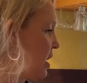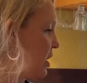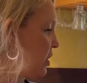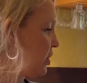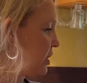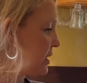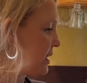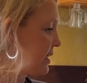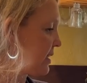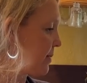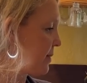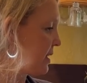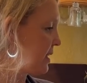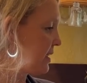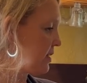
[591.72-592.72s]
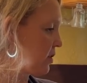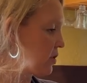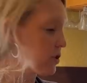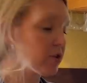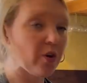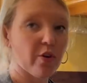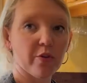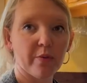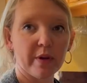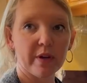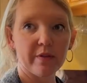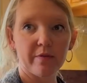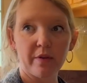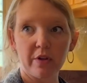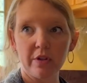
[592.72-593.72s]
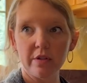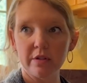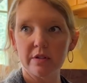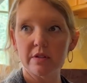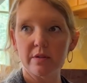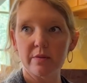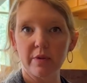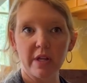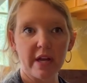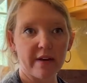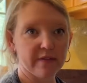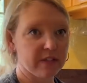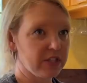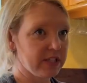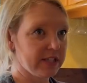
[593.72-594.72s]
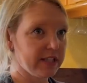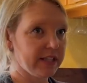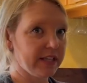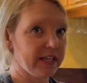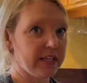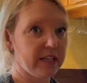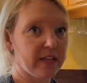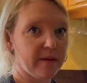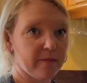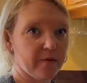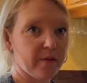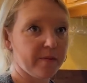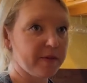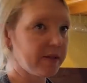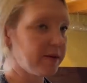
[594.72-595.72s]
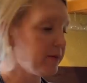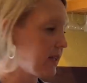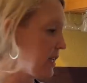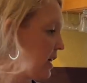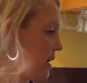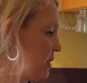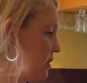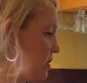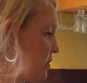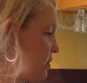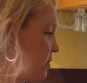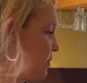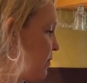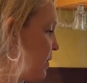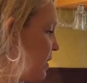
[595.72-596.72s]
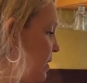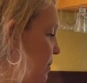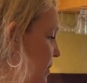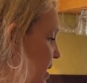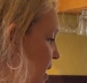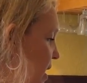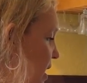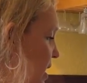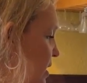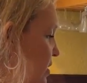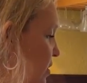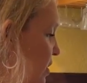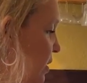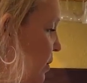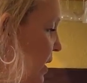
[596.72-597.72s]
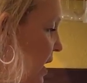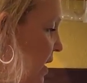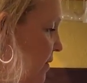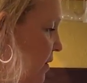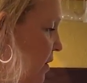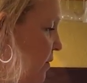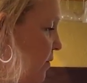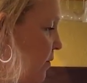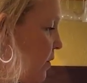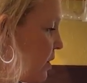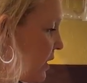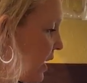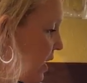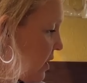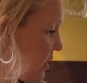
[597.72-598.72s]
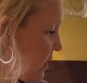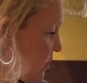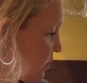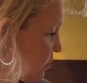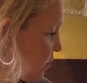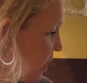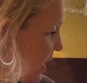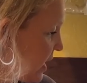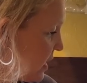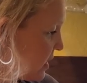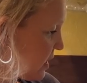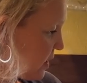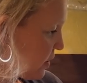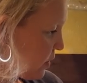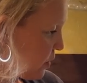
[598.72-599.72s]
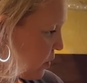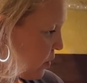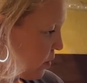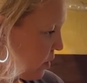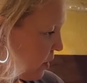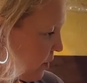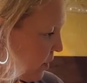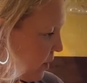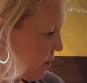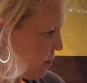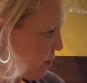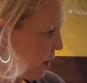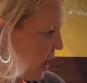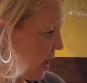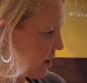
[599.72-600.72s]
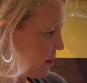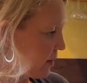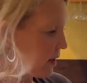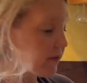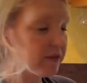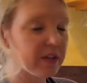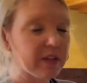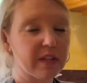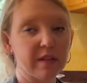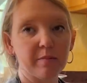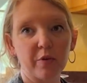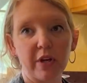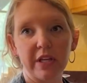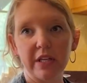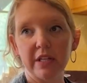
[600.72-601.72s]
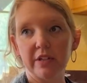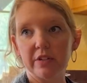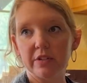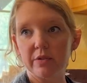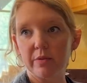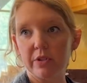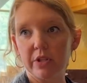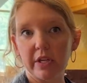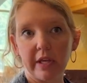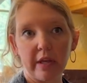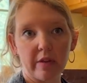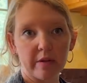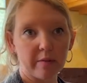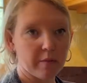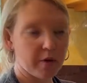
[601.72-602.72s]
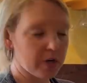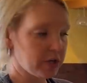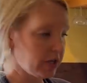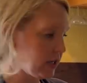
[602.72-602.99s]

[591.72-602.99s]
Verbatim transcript: You can see some of these aren't all the way full, so we'll have to just ladle them from some of the others or fill them so that we have a full gallon right to the bottom of the lip. Right here is where the gallon mark